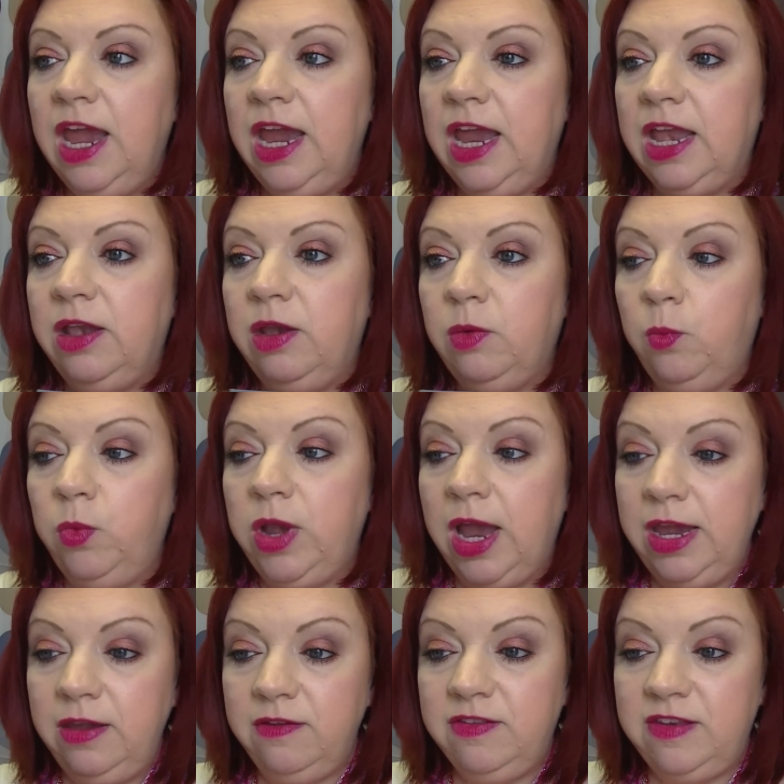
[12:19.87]
And when I
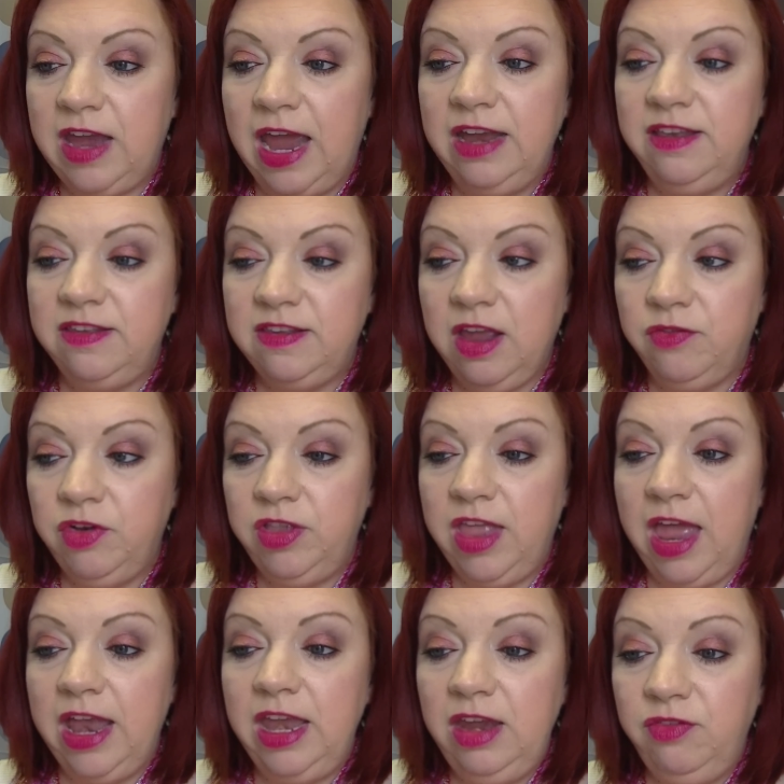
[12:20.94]
used it, I discovered
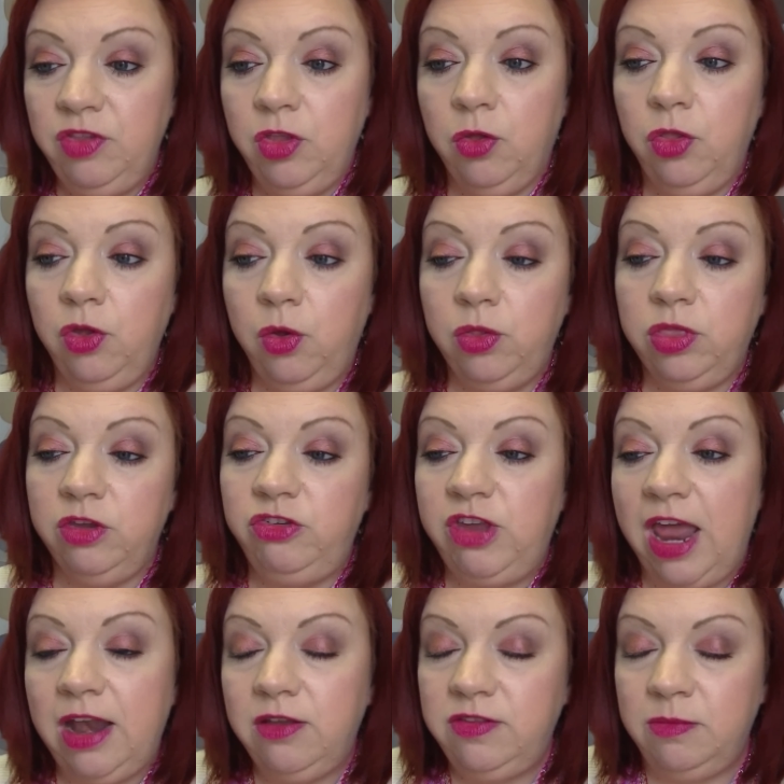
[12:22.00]
that even though the, the
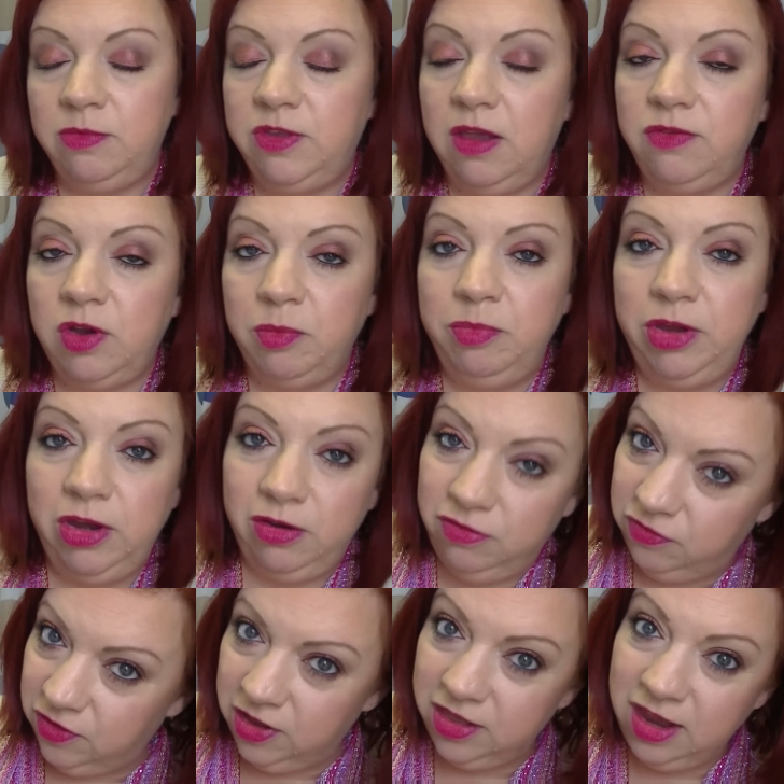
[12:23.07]
shadows themselves are
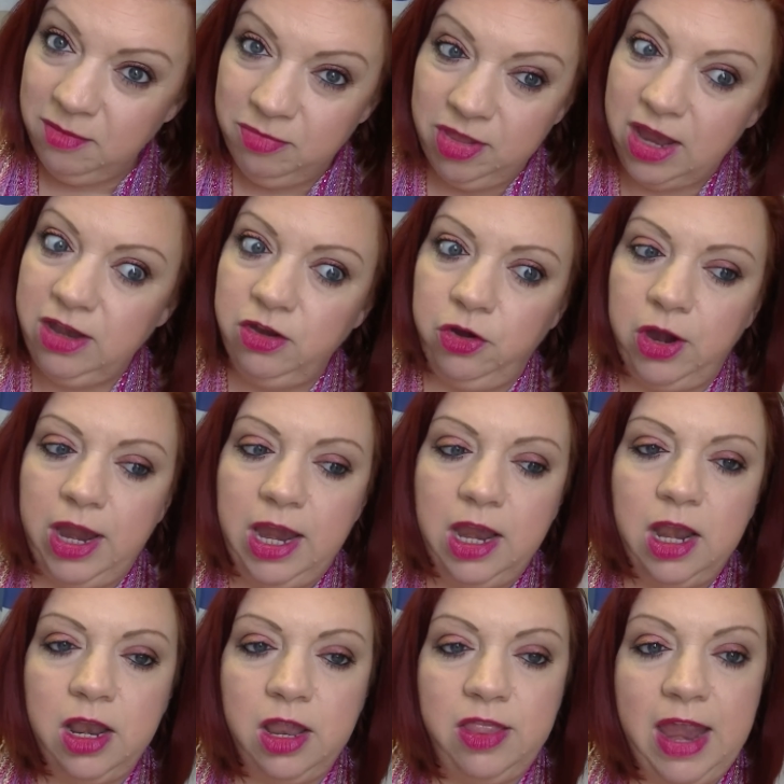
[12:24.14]
beautiful and they blend
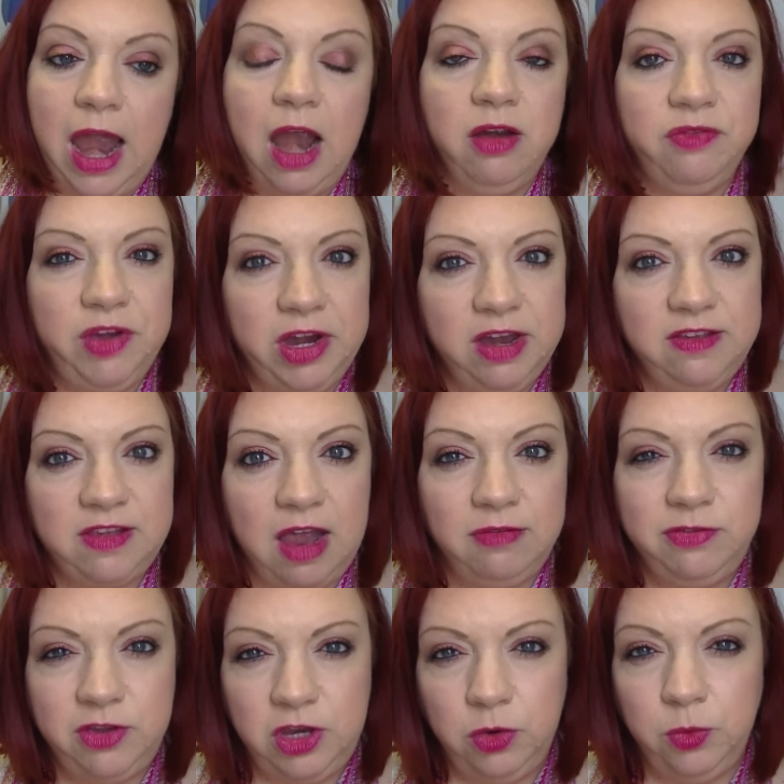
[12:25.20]
great, they are very
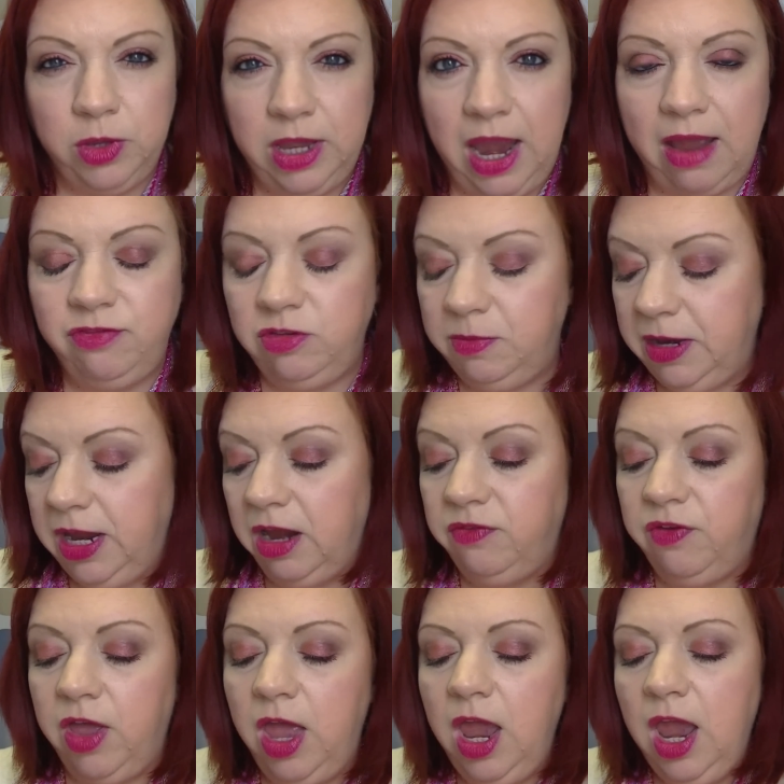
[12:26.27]
soft, so you really have to be
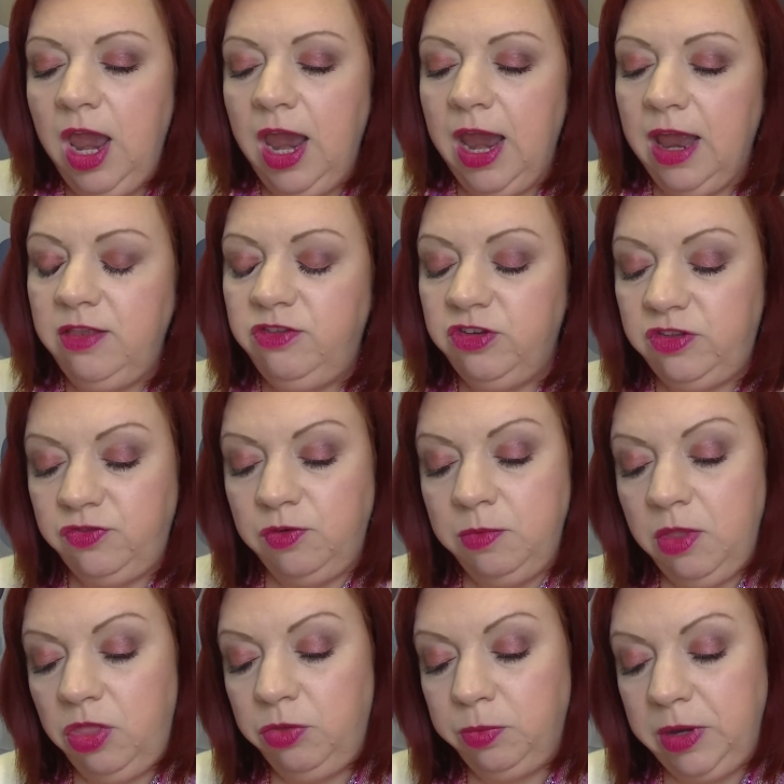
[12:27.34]
careful. And just from
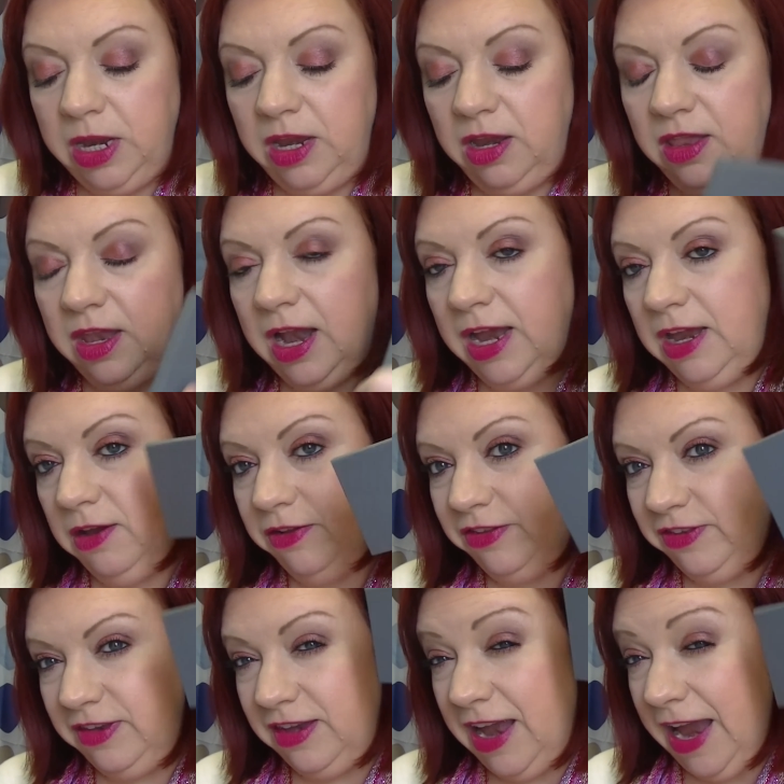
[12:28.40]
the three that I
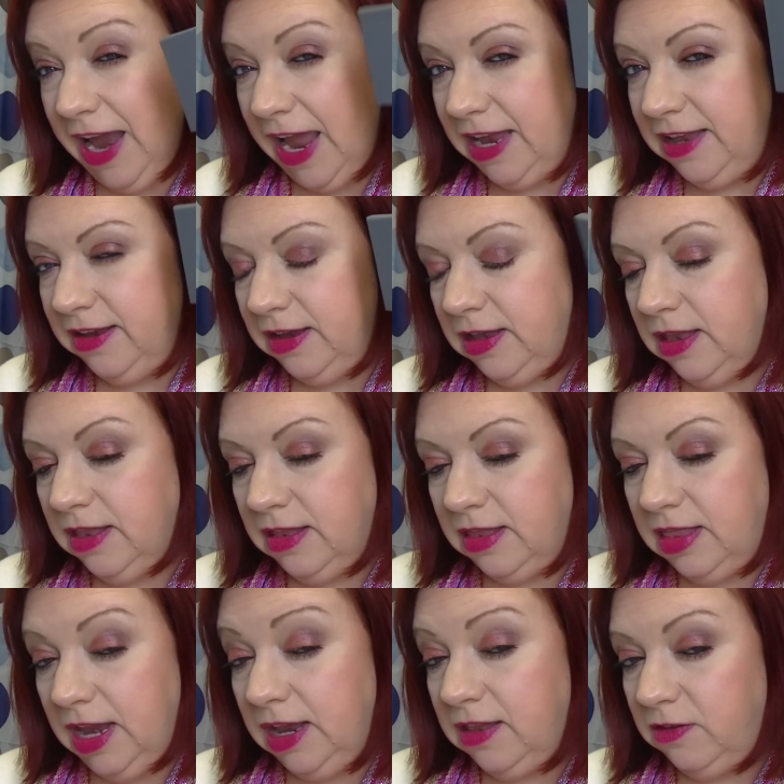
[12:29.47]
used today, I didn't
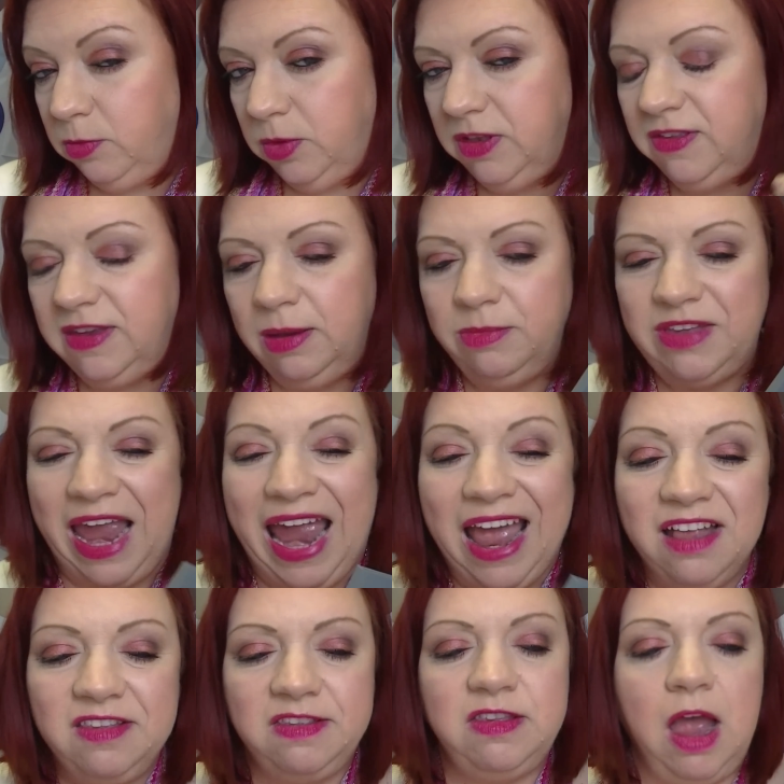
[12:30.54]
think this one seems
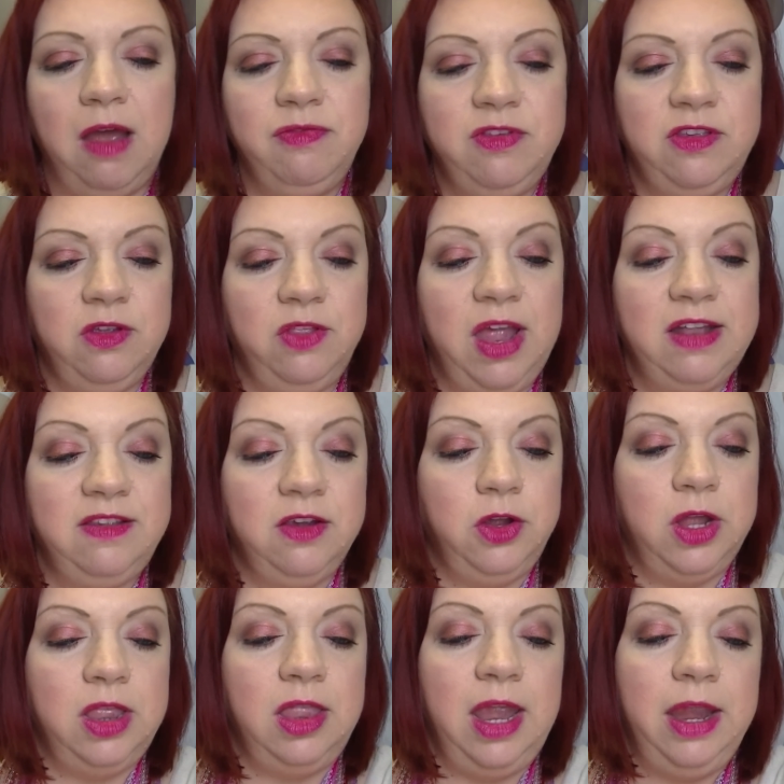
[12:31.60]
as soft, so that's a
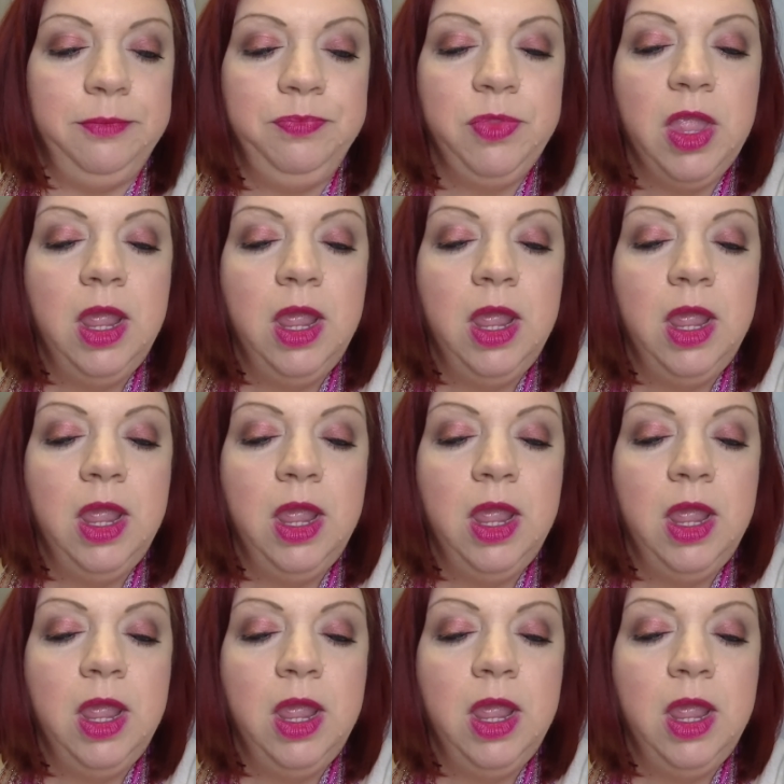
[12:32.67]
good thing.